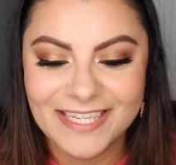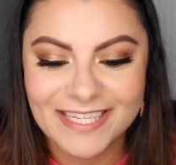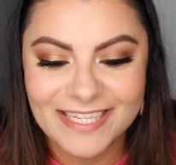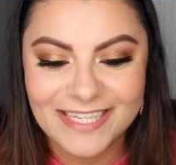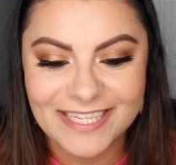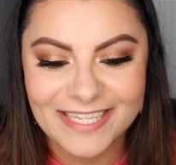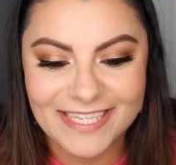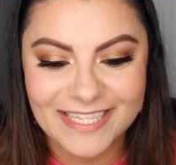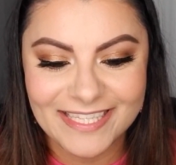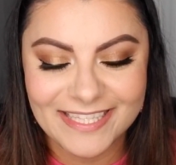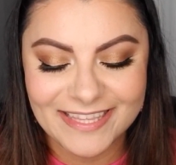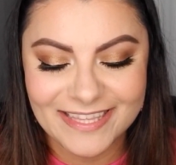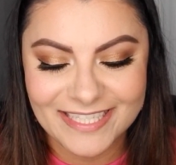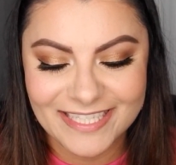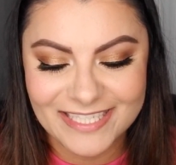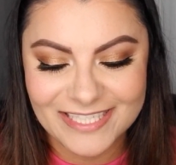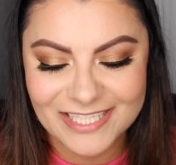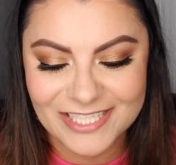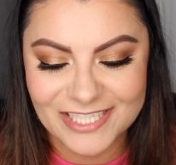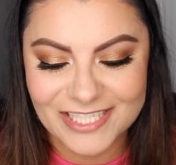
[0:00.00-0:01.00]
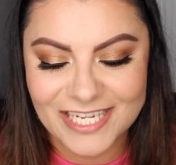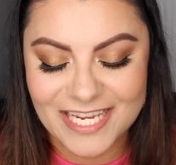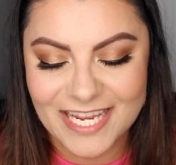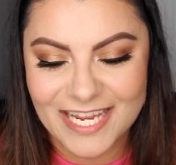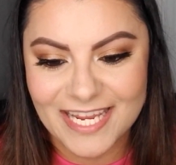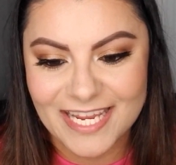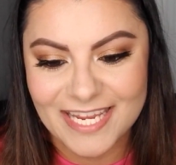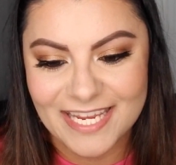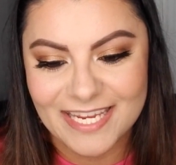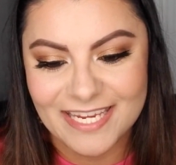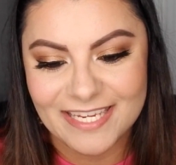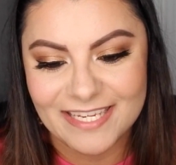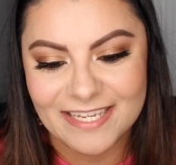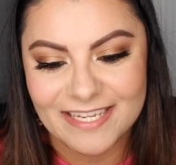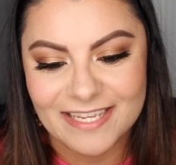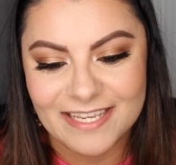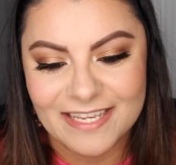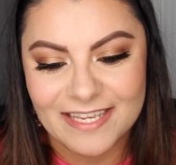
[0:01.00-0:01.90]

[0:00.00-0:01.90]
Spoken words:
in the shade